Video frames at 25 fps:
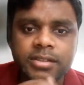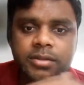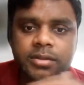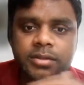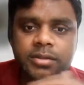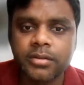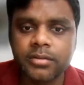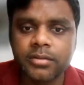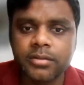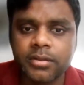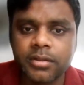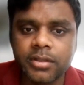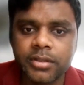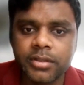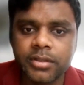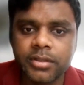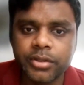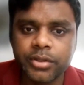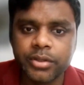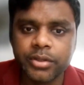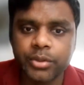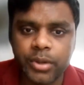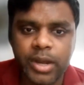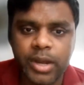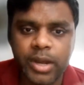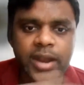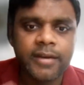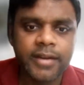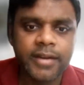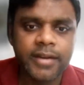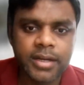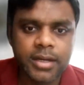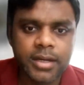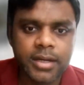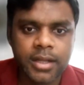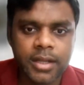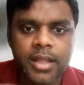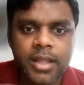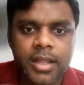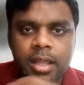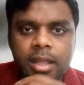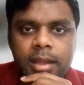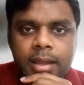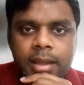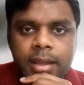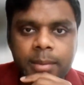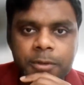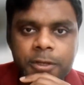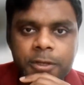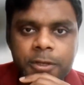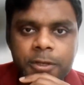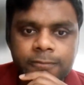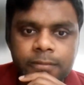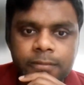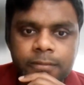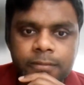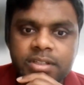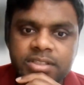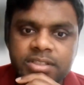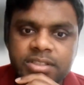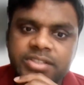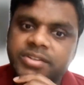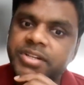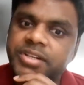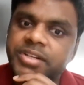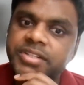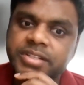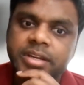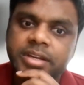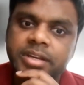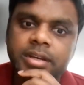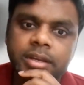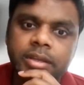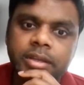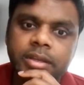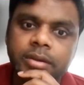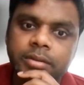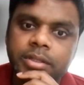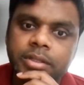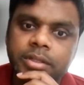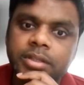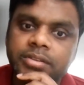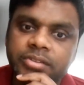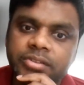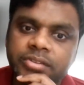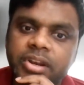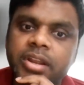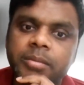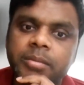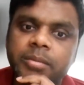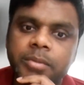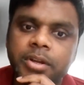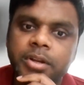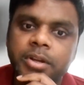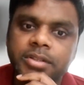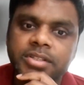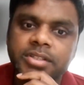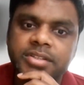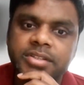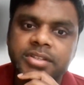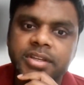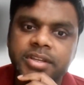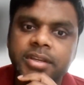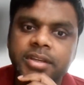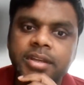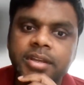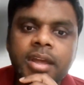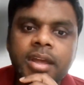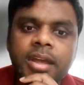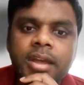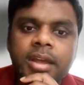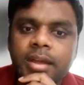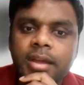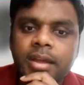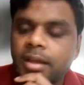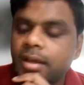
So you had couple of works recently on the 3D processing.